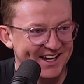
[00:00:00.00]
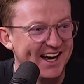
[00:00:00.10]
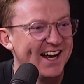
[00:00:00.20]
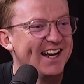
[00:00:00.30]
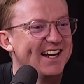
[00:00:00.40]

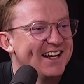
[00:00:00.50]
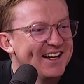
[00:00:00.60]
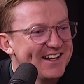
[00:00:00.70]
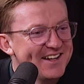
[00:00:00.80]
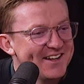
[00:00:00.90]
Yeah. So
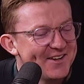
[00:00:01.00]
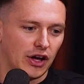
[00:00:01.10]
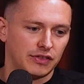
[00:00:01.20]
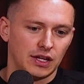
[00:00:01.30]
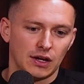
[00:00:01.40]

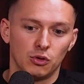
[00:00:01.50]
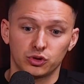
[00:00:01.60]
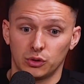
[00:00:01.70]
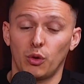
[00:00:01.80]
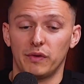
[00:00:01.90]
I think, and
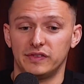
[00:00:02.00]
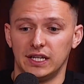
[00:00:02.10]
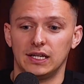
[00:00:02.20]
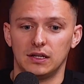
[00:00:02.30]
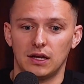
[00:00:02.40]
also what we've
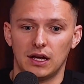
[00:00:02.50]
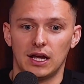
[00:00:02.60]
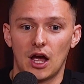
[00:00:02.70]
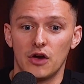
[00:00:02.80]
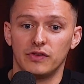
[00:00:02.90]
seen
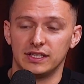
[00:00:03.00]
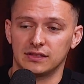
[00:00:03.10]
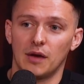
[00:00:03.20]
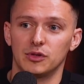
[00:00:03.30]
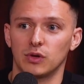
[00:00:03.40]
over this
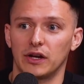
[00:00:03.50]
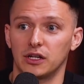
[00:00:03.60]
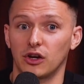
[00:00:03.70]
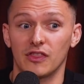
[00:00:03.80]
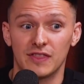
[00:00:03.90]
time as well.
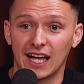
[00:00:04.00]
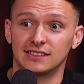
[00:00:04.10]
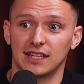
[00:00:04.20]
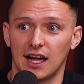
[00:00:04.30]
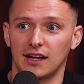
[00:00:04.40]
Got
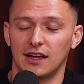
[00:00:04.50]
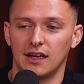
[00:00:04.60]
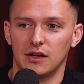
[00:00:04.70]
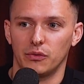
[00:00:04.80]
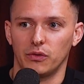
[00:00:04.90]
NASDAQ,
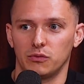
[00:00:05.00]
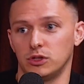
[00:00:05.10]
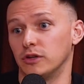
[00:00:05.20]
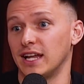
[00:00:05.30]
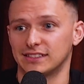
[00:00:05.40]

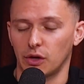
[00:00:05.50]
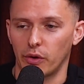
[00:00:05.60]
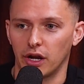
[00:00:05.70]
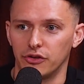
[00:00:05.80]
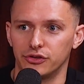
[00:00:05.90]
NASDAQ
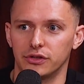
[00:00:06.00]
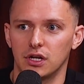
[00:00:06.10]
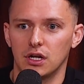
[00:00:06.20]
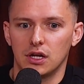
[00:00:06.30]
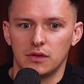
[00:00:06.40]
100,
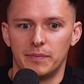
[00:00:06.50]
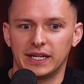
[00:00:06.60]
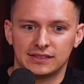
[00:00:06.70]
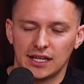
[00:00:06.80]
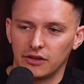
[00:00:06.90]
the
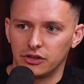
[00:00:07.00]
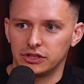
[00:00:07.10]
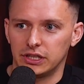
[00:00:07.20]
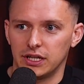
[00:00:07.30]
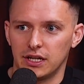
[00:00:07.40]
biggest
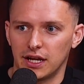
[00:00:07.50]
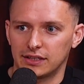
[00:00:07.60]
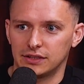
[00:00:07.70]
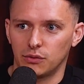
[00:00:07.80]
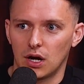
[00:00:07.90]
technology
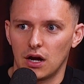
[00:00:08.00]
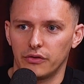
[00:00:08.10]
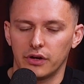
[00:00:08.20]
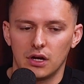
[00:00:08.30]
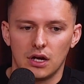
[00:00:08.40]
index in the
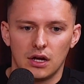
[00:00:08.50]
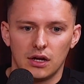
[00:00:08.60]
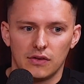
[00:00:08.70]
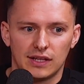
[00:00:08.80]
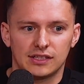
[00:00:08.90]
world.
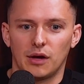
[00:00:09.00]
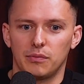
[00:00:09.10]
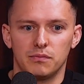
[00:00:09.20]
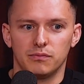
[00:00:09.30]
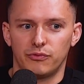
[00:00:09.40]
That's up
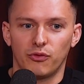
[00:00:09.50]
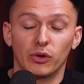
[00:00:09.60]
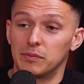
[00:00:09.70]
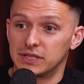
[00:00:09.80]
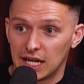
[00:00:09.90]

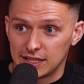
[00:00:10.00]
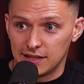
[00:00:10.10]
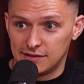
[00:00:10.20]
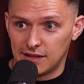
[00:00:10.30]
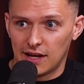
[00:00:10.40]
40%
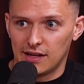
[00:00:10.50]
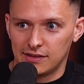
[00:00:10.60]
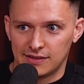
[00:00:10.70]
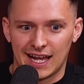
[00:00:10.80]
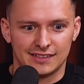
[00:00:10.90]
year to date.
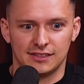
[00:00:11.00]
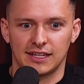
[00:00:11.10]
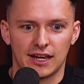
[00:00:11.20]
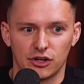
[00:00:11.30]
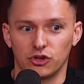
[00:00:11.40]
So that's
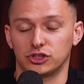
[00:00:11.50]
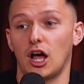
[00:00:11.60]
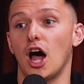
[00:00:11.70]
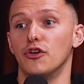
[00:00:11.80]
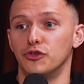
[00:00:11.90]
again across
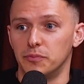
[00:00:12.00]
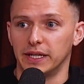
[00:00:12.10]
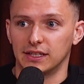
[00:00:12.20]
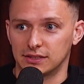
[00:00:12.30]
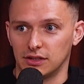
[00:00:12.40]
100
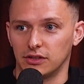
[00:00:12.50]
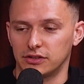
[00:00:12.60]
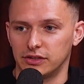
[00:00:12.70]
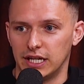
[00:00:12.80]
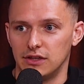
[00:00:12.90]
biggest
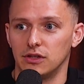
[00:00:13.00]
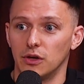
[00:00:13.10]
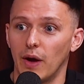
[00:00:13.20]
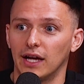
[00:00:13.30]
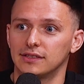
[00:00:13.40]
stocks in the
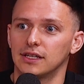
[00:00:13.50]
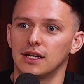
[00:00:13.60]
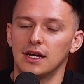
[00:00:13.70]
US.